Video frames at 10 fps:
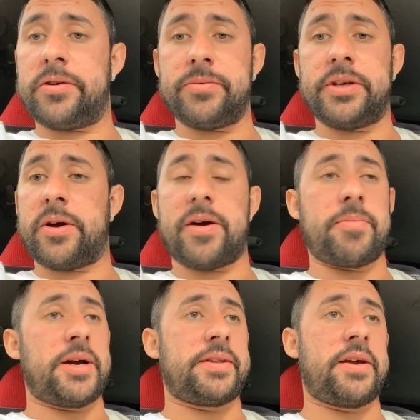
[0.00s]
We know how
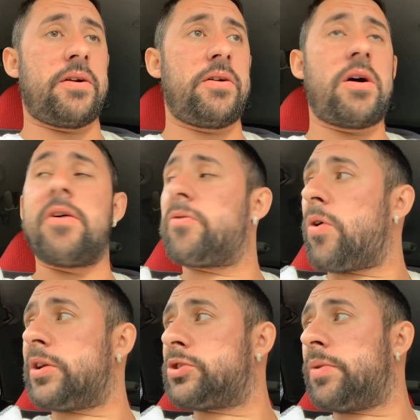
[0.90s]
bad they are. I've got
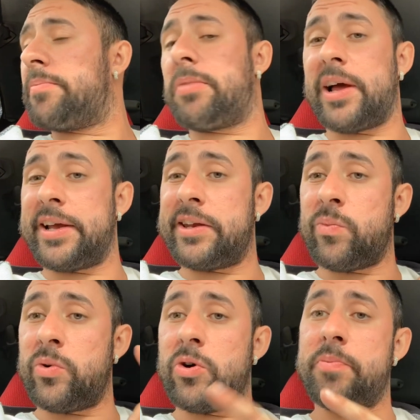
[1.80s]
a twin plate that
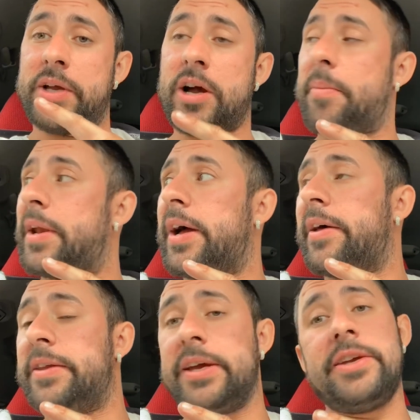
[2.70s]
will be coming out
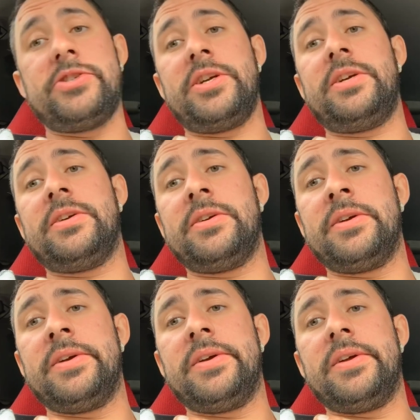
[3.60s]
of the EG
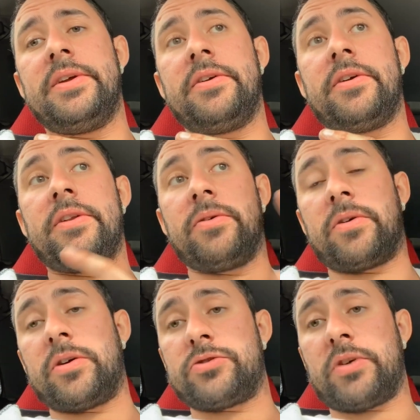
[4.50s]
that will
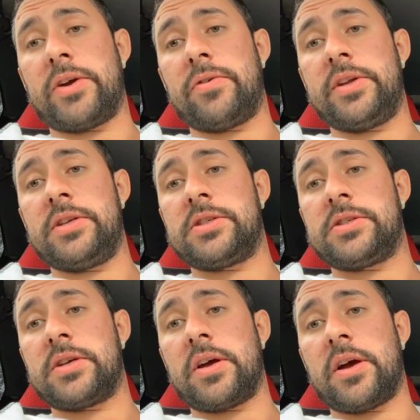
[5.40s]
go straight on
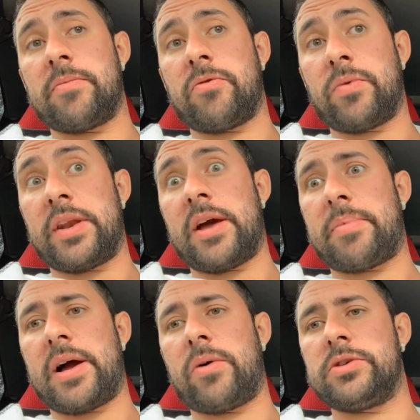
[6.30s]
this for when that
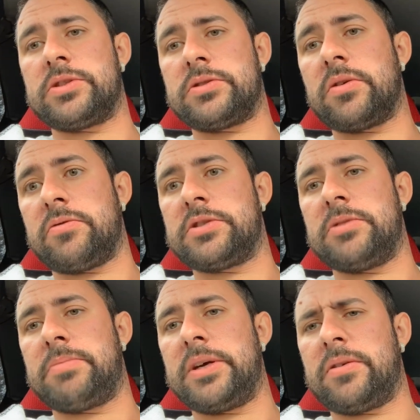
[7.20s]
power's obviously
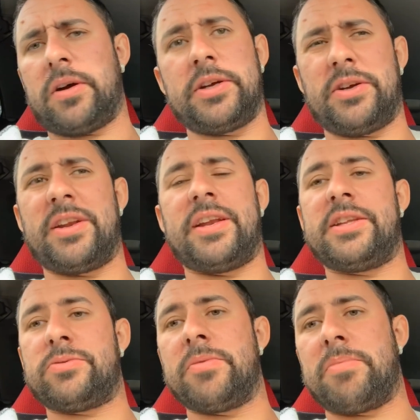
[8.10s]
big. Like, you're going to
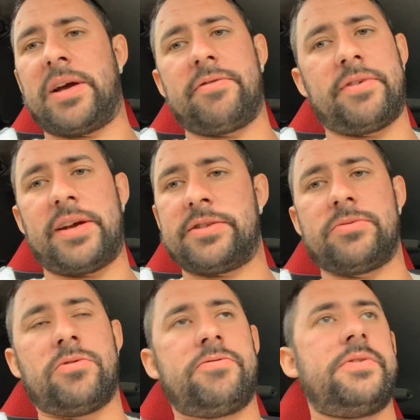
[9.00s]
need twin plate for that
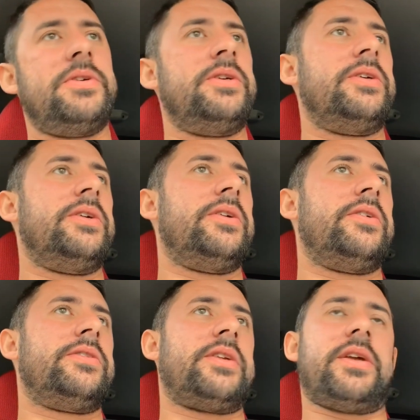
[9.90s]
sort
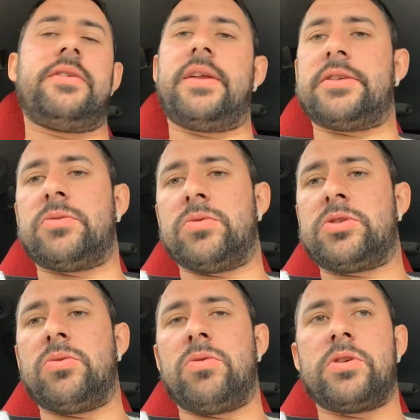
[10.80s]
of
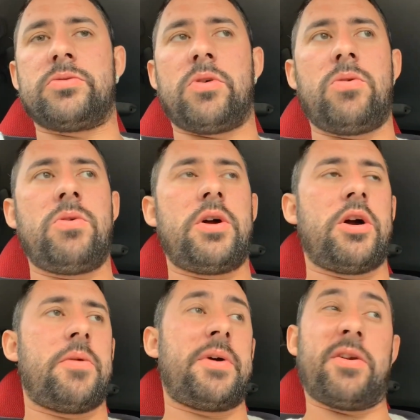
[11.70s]
torque as well.
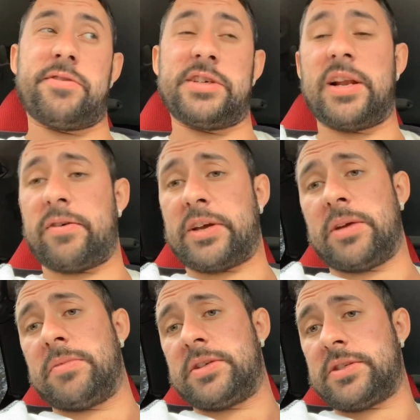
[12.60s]
And obviously I'll
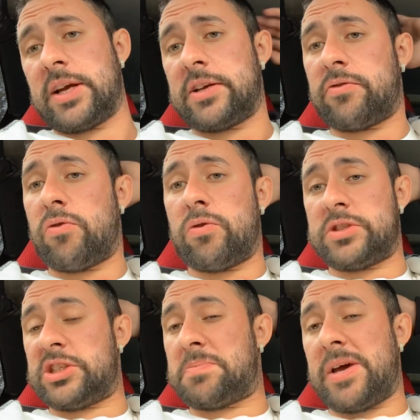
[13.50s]
keep this stage 4 as a
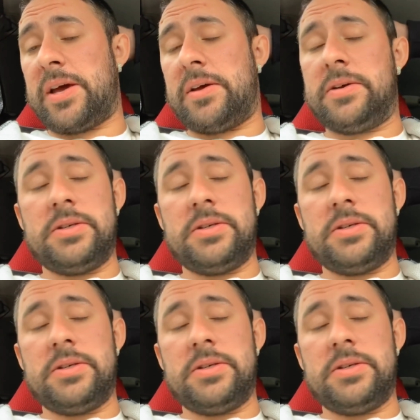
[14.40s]
spare.